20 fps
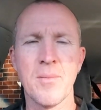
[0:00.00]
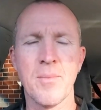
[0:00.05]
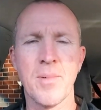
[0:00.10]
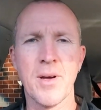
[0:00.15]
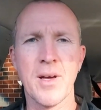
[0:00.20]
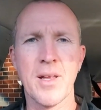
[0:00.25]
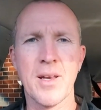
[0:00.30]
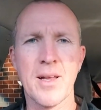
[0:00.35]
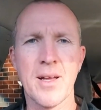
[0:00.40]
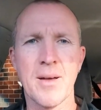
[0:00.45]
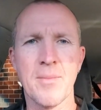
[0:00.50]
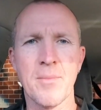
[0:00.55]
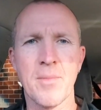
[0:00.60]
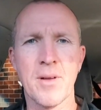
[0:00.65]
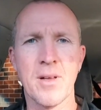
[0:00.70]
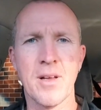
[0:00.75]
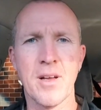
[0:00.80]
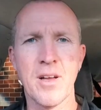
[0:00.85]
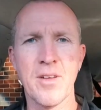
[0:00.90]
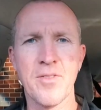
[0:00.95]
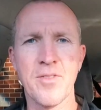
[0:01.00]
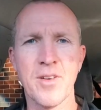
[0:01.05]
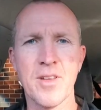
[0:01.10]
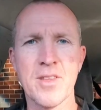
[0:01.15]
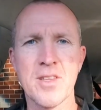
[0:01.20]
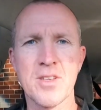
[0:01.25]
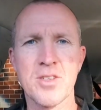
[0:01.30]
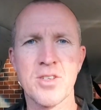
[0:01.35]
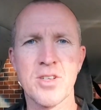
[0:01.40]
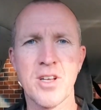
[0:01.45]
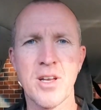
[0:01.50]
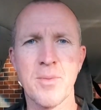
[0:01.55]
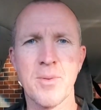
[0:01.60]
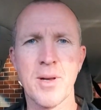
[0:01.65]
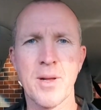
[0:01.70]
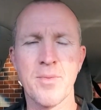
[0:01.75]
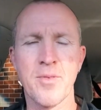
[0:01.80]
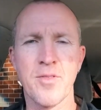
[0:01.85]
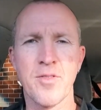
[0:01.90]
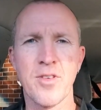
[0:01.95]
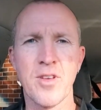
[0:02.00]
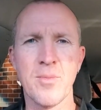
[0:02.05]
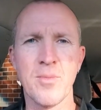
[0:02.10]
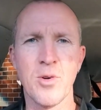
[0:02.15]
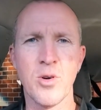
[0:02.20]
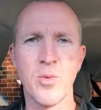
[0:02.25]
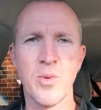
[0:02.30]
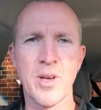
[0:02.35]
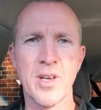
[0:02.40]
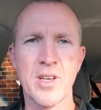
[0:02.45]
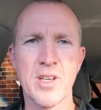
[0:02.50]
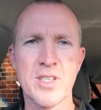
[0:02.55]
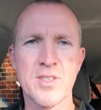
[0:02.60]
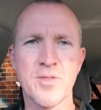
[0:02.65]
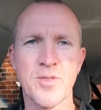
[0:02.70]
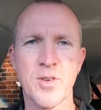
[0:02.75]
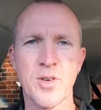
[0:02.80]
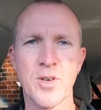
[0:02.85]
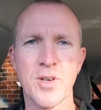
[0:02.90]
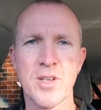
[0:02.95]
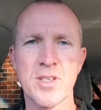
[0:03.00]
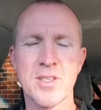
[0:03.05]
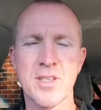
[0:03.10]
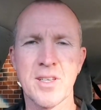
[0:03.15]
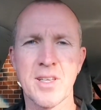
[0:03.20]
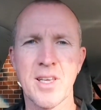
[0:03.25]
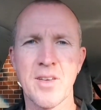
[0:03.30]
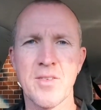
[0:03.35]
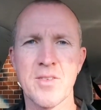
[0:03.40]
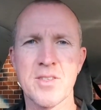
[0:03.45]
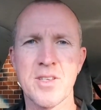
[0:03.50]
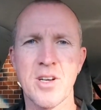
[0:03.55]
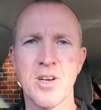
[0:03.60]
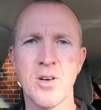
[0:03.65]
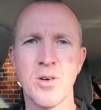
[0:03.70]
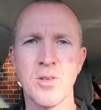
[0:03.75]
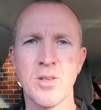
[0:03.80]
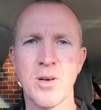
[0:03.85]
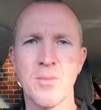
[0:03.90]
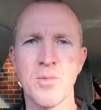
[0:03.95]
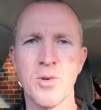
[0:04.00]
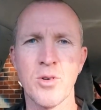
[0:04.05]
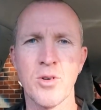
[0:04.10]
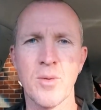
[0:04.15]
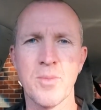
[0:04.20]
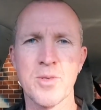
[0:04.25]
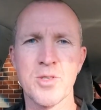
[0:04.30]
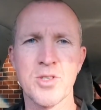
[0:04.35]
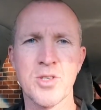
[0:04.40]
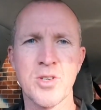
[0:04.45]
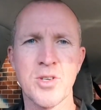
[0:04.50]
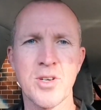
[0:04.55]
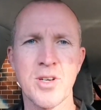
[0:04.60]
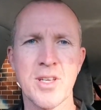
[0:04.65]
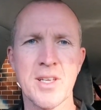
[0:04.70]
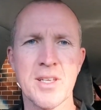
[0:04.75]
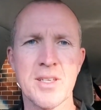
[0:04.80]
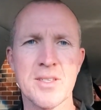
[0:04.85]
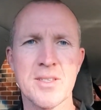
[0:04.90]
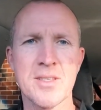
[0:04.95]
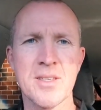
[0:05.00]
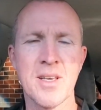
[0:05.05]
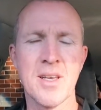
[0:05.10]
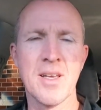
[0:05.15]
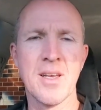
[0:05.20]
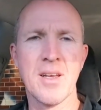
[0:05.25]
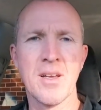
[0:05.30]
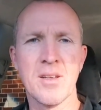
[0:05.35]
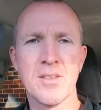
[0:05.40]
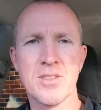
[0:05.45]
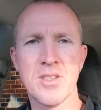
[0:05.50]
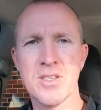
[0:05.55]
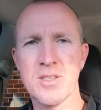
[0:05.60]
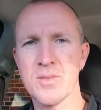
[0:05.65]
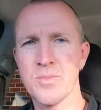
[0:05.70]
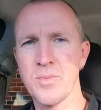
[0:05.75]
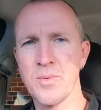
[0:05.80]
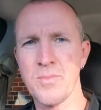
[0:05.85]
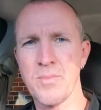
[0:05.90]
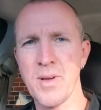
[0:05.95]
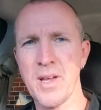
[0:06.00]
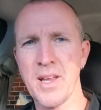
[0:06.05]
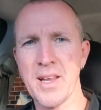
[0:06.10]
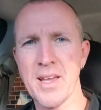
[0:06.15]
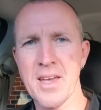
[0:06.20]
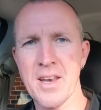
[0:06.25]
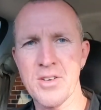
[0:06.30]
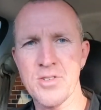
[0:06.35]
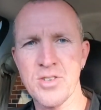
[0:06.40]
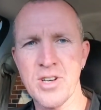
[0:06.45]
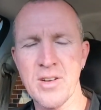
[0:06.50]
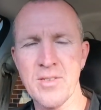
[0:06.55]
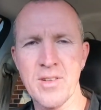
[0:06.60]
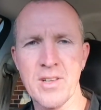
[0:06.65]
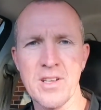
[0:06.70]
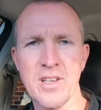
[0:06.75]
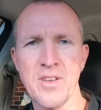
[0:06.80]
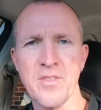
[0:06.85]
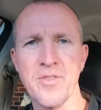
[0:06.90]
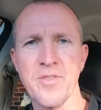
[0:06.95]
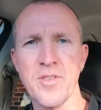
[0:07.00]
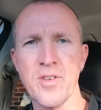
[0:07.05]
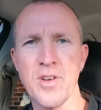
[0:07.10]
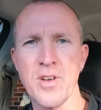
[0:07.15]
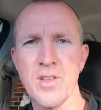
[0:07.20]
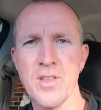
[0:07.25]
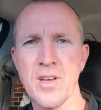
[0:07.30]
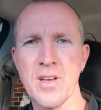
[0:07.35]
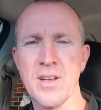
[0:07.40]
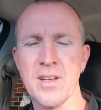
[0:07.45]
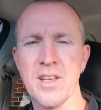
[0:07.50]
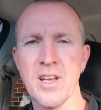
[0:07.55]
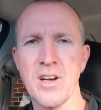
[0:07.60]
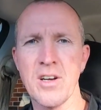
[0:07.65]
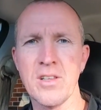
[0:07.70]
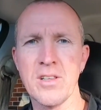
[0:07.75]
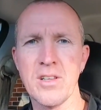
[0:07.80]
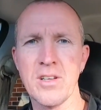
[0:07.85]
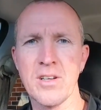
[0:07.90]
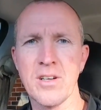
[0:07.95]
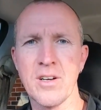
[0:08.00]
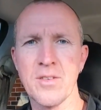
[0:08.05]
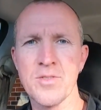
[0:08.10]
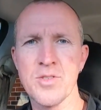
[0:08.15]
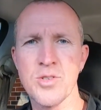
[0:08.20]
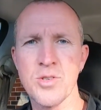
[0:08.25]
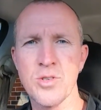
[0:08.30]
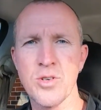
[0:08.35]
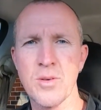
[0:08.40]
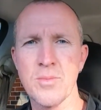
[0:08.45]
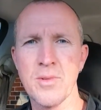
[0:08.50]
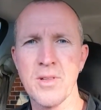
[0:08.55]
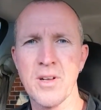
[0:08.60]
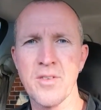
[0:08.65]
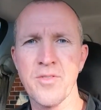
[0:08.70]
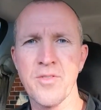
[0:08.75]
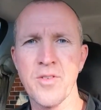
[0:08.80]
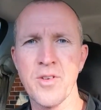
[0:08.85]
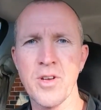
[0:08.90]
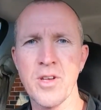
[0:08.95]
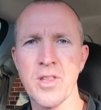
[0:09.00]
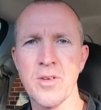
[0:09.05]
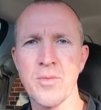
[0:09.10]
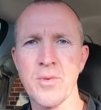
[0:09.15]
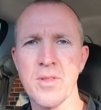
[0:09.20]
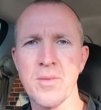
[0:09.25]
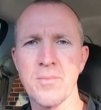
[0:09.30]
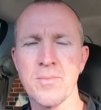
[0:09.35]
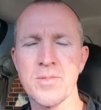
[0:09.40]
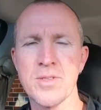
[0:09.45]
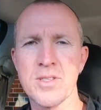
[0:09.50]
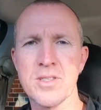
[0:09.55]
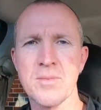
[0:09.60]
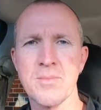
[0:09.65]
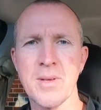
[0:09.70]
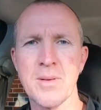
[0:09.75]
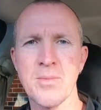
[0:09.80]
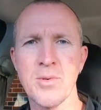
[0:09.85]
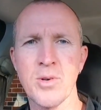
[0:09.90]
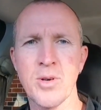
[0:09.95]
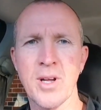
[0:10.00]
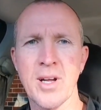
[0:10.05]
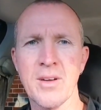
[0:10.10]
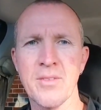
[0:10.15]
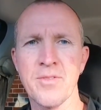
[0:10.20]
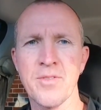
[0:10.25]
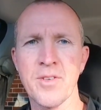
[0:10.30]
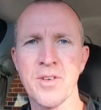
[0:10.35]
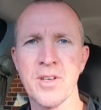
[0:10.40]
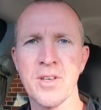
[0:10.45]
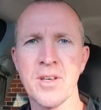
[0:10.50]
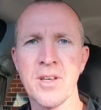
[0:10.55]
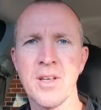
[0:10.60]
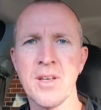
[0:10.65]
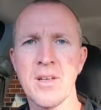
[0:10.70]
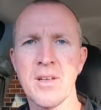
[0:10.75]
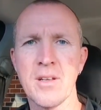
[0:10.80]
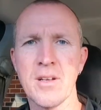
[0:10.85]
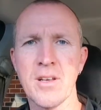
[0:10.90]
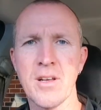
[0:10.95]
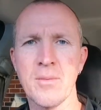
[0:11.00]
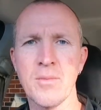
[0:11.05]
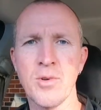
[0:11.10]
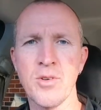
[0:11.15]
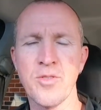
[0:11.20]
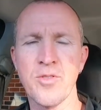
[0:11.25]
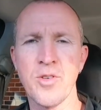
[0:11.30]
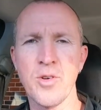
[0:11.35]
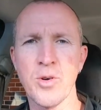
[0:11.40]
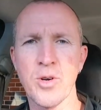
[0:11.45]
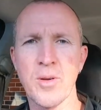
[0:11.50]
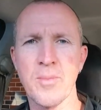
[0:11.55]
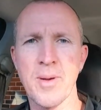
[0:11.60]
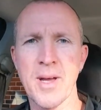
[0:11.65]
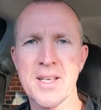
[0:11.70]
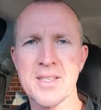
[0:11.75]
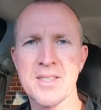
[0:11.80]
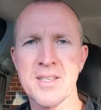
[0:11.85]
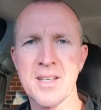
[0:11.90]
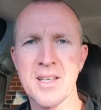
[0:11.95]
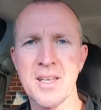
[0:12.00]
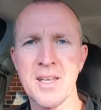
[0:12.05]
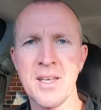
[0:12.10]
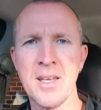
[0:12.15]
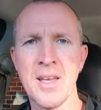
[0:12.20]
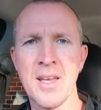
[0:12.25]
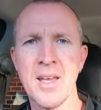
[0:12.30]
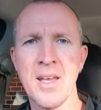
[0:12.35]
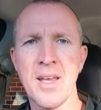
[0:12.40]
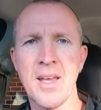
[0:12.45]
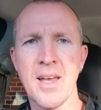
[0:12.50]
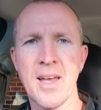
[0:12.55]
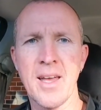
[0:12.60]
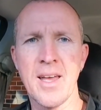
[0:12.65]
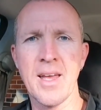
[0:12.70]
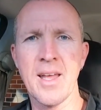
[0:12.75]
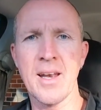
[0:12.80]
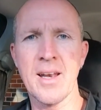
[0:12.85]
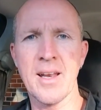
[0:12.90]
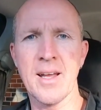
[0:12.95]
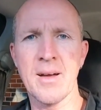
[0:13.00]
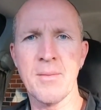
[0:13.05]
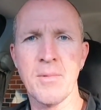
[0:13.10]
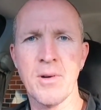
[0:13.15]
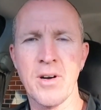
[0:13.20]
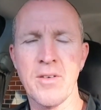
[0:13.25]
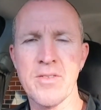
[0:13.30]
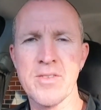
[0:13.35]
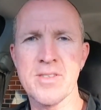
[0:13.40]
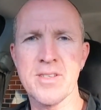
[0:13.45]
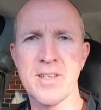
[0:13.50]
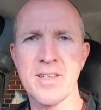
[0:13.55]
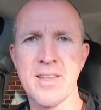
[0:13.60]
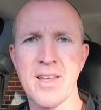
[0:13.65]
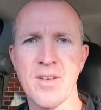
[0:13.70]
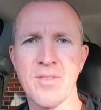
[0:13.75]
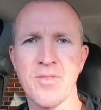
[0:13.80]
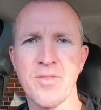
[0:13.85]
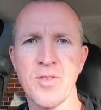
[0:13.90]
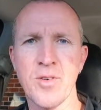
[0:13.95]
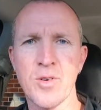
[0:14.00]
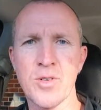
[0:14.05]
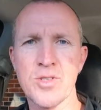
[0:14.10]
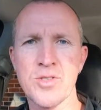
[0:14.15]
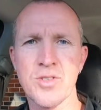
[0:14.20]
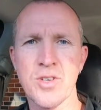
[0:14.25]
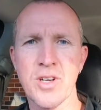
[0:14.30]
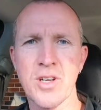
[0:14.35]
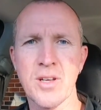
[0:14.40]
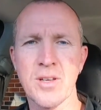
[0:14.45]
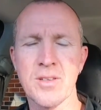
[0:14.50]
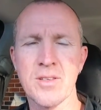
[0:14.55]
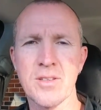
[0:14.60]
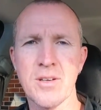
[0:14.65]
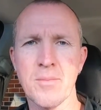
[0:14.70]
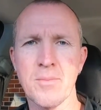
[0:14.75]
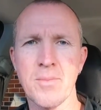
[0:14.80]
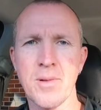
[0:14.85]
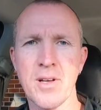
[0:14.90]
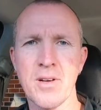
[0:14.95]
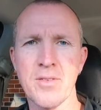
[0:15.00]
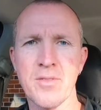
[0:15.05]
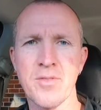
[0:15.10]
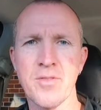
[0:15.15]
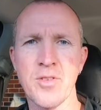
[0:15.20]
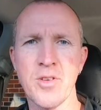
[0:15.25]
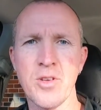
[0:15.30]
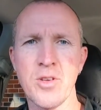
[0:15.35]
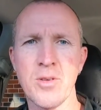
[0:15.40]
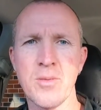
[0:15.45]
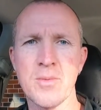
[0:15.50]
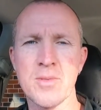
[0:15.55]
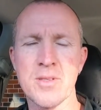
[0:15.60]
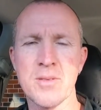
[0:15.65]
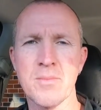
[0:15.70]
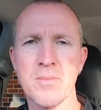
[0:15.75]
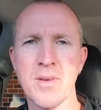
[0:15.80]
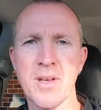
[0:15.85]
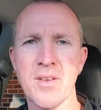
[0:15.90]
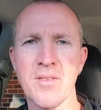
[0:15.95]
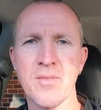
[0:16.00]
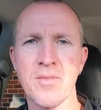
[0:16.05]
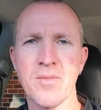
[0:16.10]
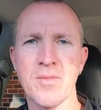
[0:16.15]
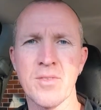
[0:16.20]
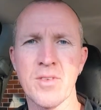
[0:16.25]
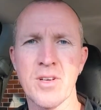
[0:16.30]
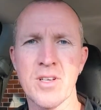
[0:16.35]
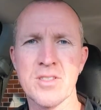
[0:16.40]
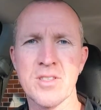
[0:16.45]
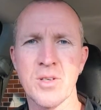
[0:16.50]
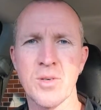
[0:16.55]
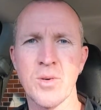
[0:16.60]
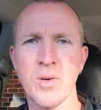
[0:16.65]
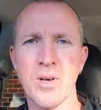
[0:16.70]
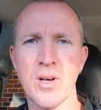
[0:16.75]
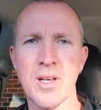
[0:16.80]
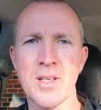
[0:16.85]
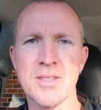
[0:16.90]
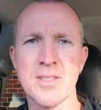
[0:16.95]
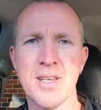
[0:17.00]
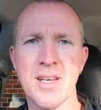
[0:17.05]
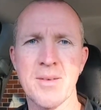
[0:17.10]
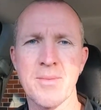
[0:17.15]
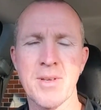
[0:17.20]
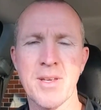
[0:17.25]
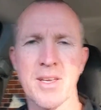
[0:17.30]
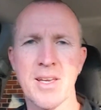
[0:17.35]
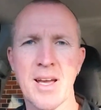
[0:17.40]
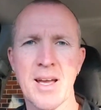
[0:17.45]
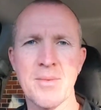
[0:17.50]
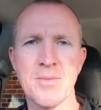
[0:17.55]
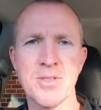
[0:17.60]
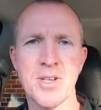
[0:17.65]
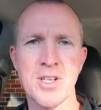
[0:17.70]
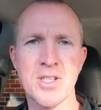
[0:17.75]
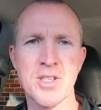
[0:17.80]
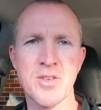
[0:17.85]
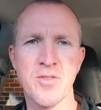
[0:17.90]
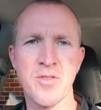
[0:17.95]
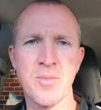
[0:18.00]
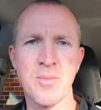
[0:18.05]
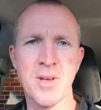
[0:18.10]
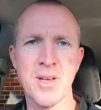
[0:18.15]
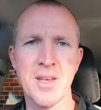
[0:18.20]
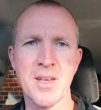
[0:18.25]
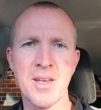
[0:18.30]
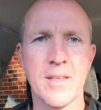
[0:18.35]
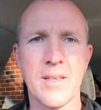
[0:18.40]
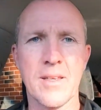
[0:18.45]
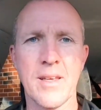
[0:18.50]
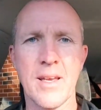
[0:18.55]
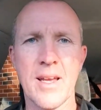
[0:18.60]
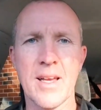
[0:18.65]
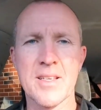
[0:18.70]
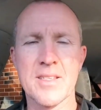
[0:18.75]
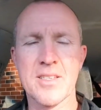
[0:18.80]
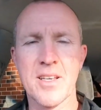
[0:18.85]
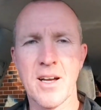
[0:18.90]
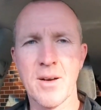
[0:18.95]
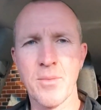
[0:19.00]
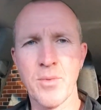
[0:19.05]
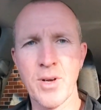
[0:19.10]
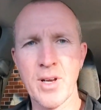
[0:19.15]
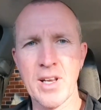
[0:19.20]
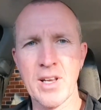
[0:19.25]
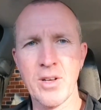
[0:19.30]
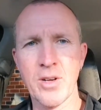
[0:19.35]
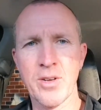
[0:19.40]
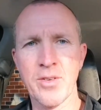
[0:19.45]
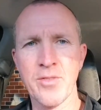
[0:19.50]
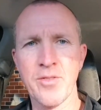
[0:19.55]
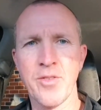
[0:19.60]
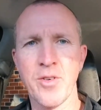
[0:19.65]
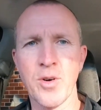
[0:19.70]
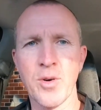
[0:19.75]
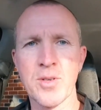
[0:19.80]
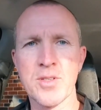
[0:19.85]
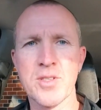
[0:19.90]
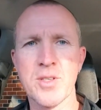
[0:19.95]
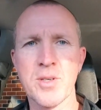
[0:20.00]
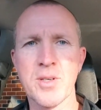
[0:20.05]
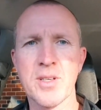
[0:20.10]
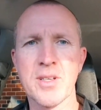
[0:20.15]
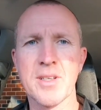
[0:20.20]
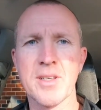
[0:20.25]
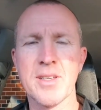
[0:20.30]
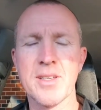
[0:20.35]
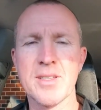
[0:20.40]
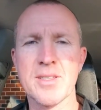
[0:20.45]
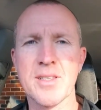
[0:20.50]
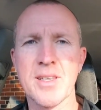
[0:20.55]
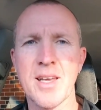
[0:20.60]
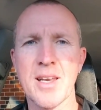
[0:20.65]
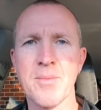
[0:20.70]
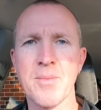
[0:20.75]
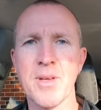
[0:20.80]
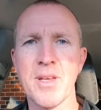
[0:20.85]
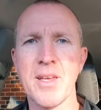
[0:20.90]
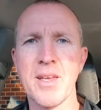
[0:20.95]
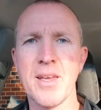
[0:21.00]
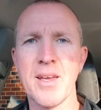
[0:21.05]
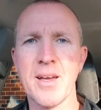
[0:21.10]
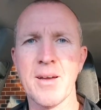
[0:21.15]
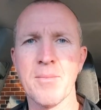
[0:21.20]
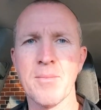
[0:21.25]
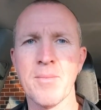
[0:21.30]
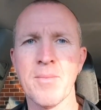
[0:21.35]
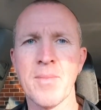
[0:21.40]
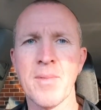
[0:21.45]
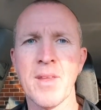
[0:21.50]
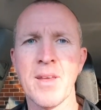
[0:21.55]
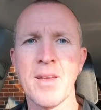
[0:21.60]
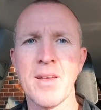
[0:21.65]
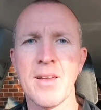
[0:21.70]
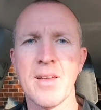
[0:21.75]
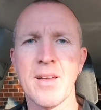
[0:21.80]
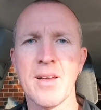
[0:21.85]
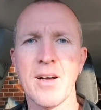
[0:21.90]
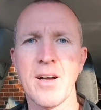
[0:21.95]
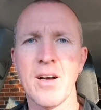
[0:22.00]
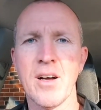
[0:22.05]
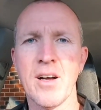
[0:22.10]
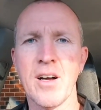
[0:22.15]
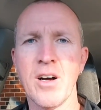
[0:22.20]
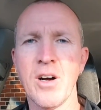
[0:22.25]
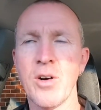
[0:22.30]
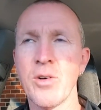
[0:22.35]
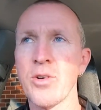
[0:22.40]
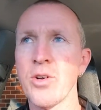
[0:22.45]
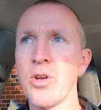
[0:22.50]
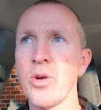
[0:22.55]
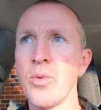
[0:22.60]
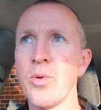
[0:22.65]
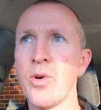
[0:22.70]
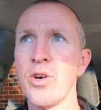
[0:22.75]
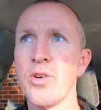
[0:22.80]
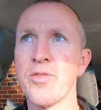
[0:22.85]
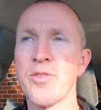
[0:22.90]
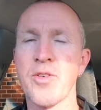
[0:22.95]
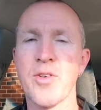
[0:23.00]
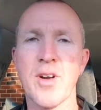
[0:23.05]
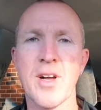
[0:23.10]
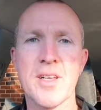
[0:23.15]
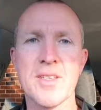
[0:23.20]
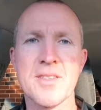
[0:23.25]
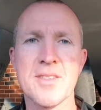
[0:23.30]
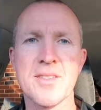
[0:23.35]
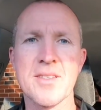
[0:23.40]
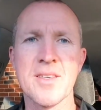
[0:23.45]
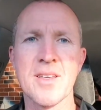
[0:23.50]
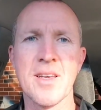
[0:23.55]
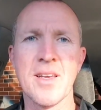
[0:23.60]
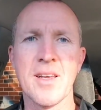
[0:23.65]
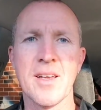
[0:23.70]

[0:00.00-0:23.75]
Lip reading: But hopefully this should open up a few more windows for us and give us a whole lot more opportunities, just with being able to travel a lot further, go a lot offshore a lot further with just a bit more comfort, a lot more fuel capacity, and obviously that 4-stroke, not blowing fumes and being nice and quiet, it's going to be a game changer for me. Yeah, so I'm really looking forward to it. It's going to be a whole new world for us.